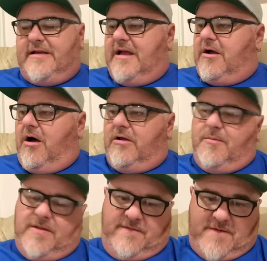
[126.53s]
I called them
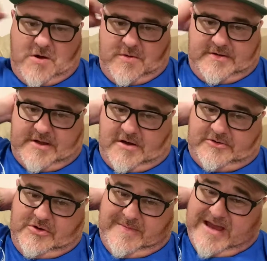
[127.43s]
on the phone and talked
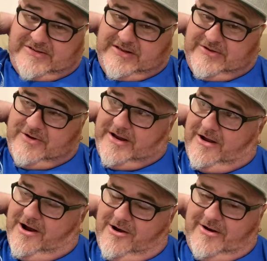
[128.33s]
to them. Actually, during a
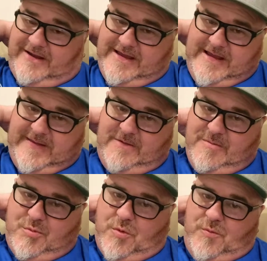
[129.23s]
hurricane, they were
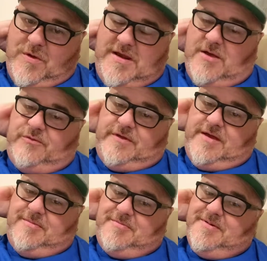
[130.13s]
boarding windows up.